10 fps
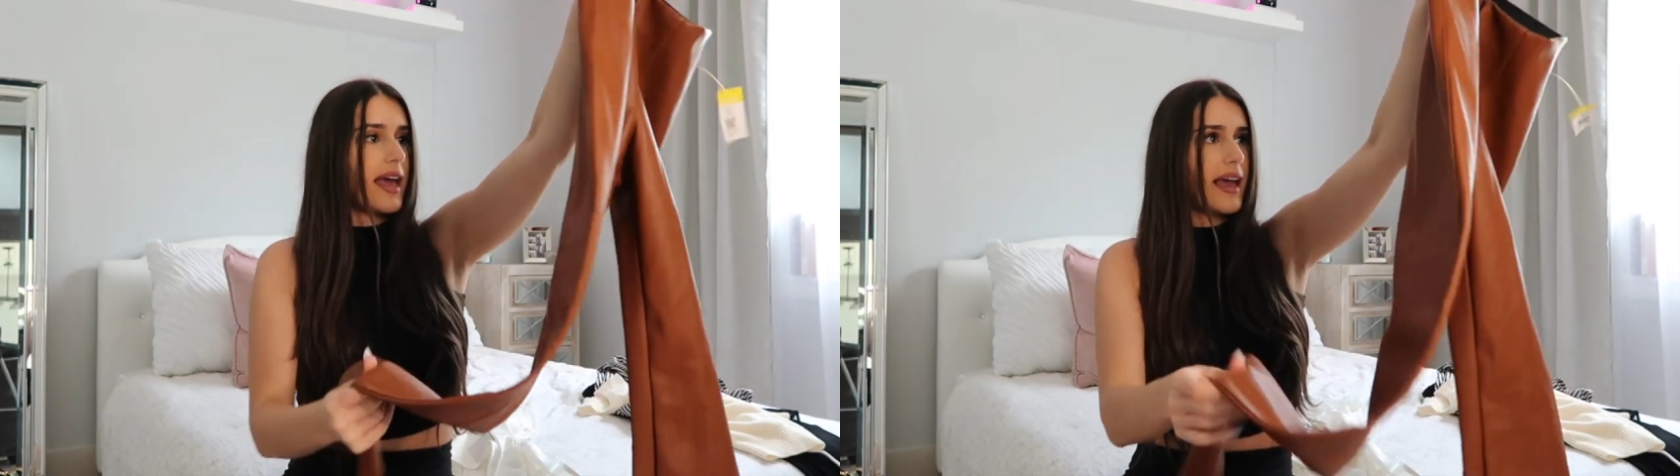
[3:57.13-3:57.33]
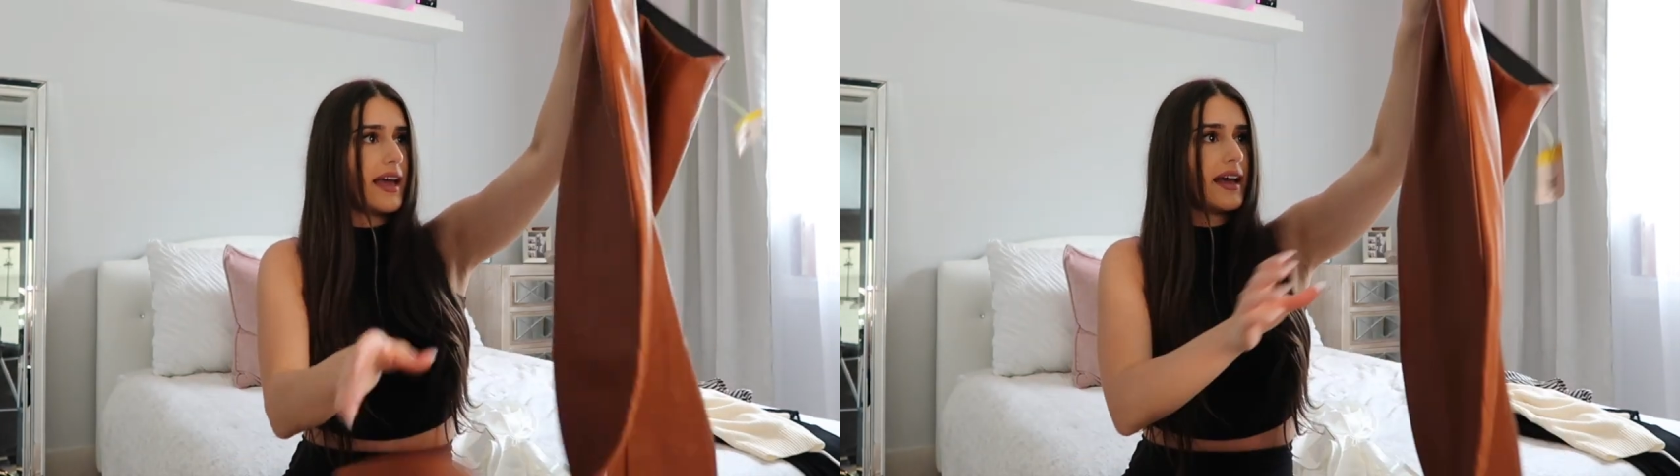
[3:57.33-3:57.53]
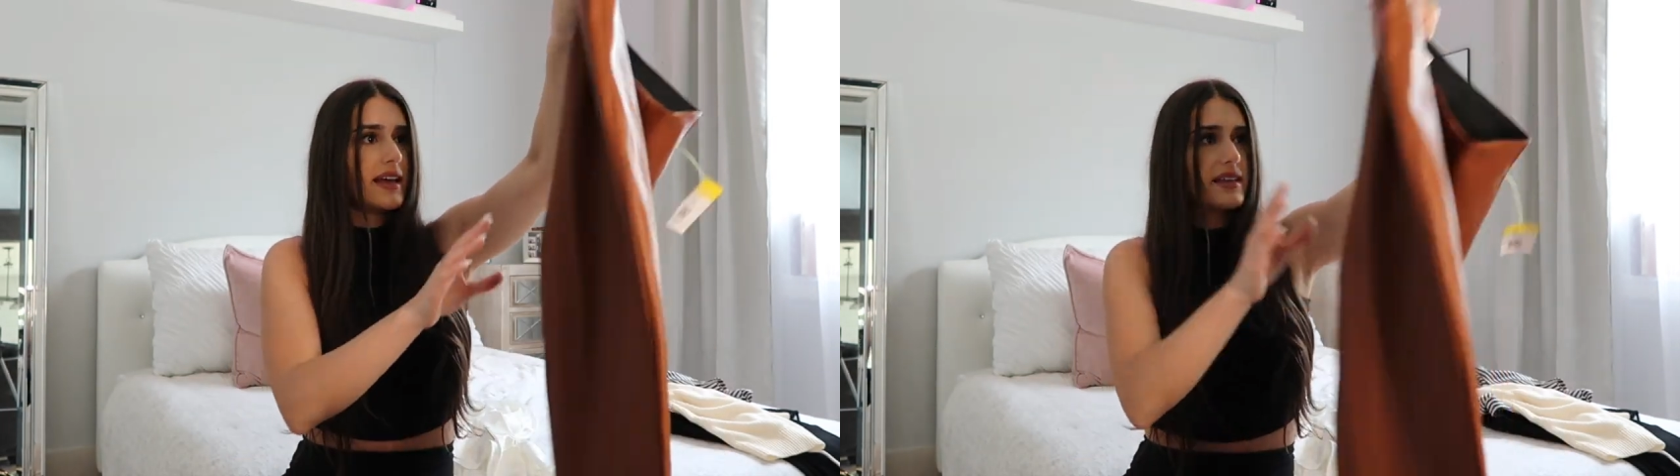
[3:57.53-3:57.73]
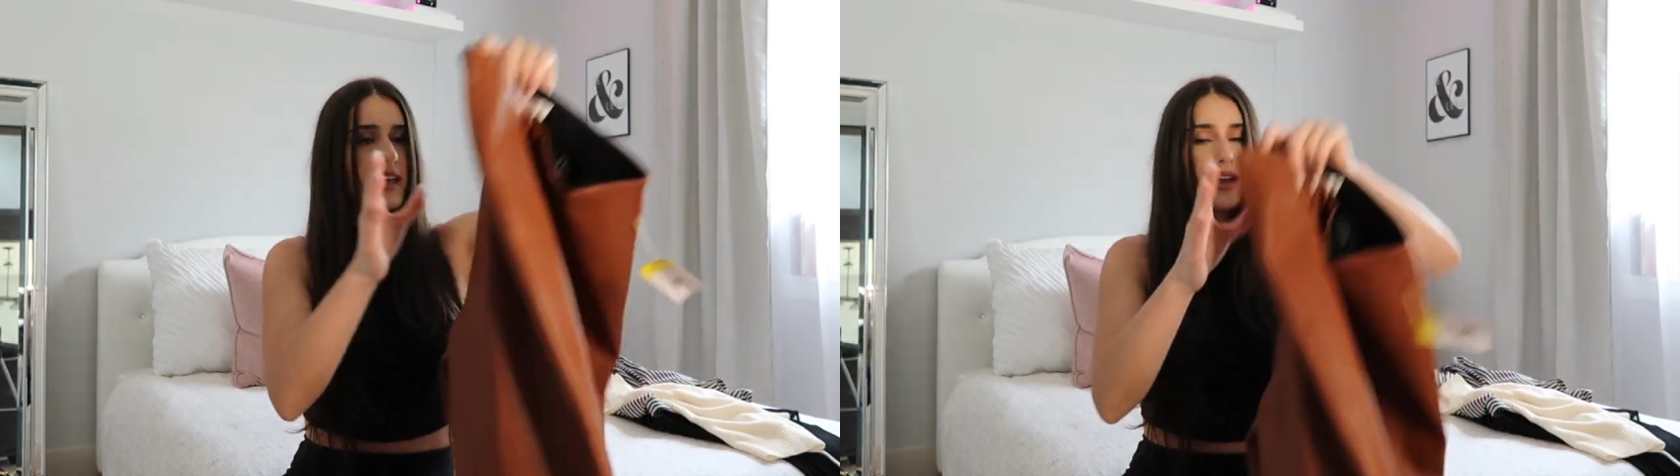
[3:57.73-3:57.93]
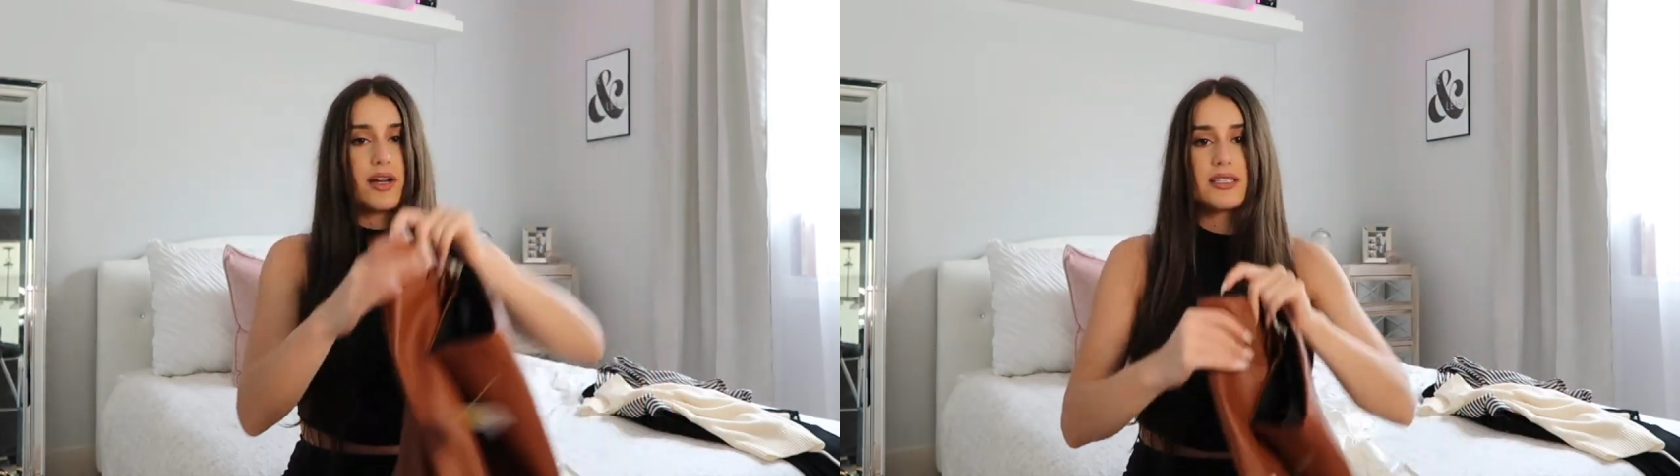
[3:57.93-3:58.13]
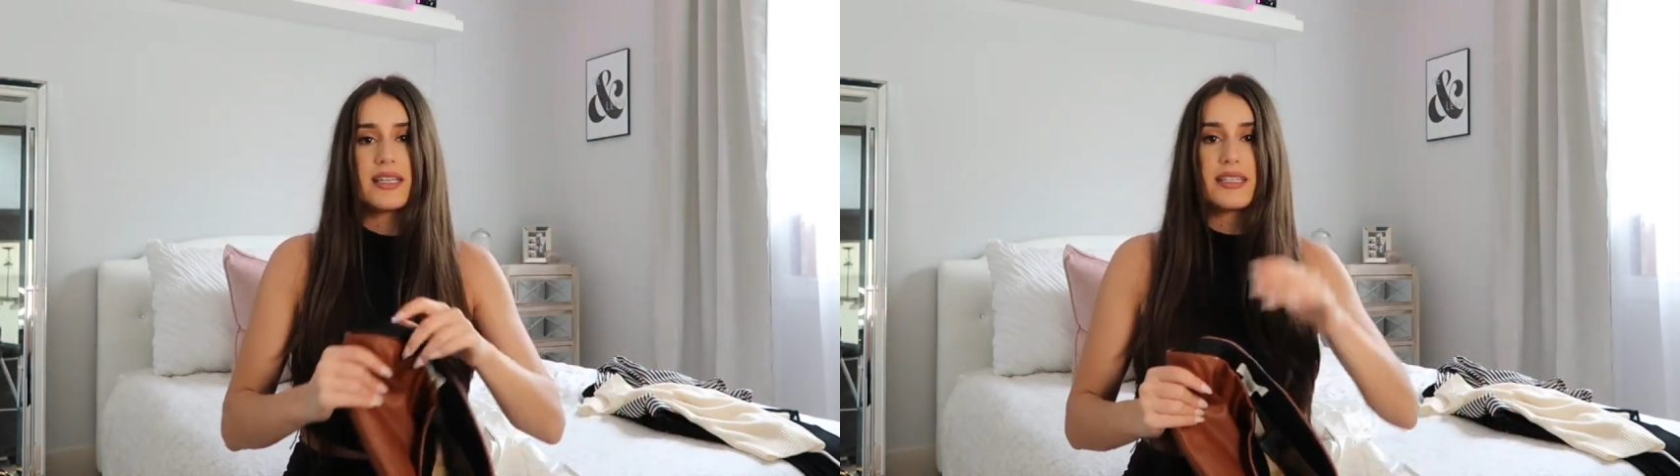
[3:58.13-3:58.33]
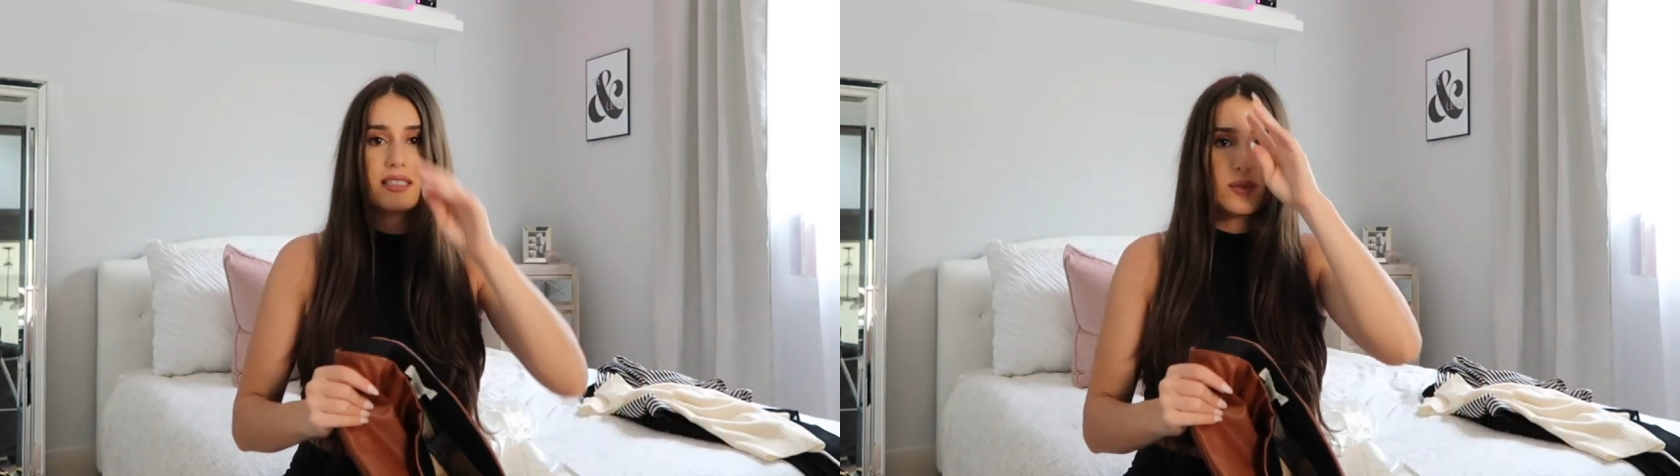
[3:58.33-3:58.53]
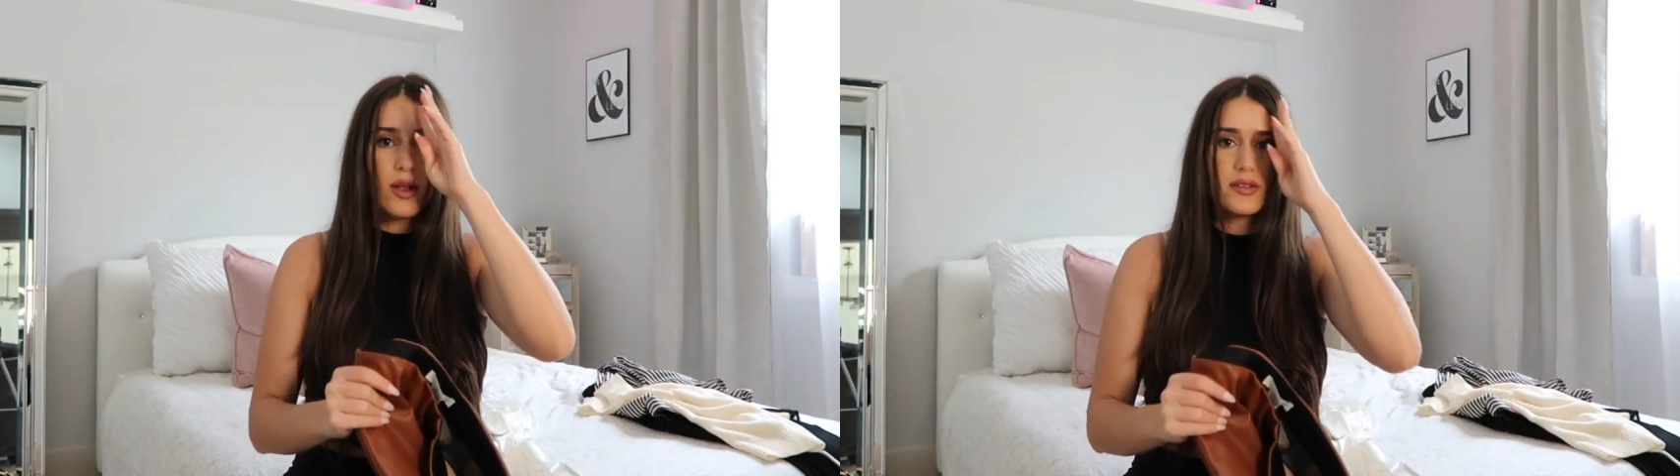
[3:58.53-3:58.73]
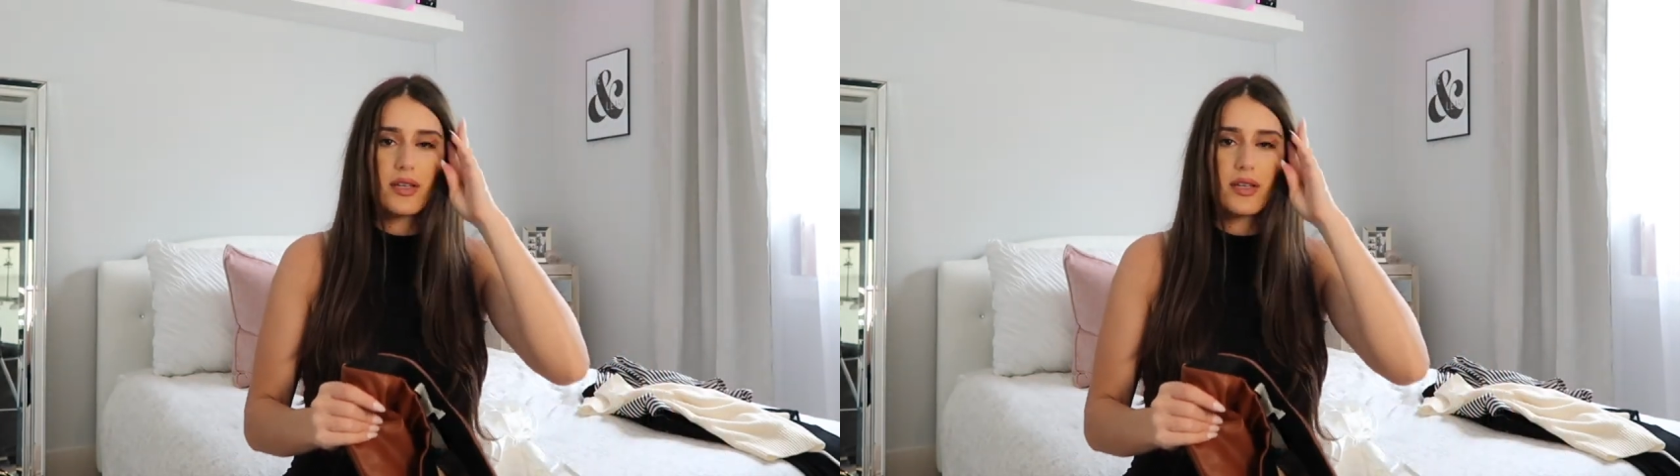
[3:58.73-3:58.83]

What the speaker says: and they are size small,